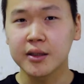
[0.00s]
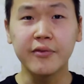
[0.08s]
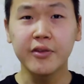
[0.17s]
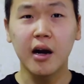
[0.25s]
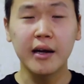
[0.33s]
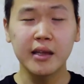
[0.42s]

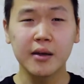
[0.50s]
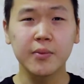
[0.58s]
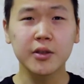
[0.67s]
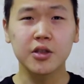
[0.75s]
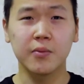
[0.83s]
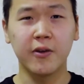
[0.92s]
If you're
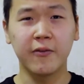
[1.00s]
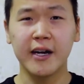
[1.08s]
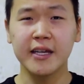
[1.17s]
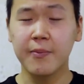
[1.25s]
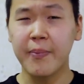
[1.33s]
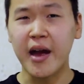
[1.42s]
unable to
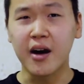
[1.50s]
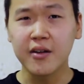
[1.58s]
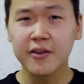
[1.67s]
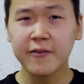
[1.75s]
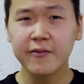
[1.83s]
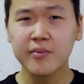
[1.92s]
provide the
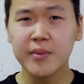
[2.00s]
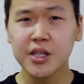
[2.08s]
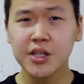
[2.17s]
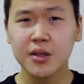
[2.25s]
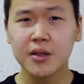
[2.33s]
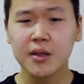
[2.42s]
parent
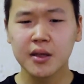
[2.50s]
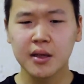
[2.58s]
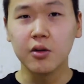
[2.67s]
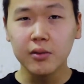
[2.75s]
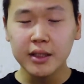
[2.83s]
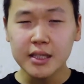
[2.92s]
information,
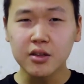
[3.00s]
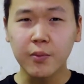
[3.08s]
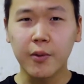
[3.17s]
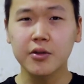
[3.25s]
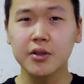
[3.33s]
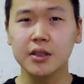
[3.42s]
you'll need
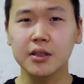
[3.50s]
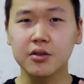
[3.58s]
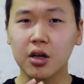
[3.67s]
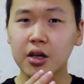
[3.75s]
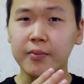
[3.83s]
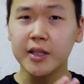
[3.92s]
supporting
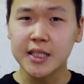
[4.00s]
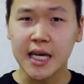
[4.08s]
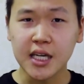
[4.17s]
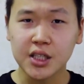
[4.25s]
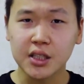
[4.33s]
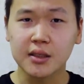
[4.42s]

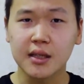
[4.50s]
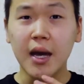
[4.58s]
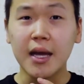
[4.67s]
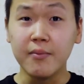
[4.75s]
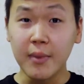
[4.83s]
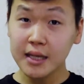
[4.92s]
documentation
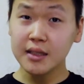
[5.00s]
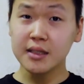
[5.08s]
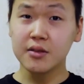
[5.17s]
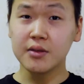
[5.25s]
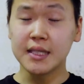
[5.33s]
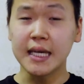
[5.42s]
and may
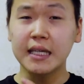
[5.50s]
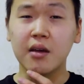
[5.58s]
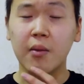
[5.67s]
need to take an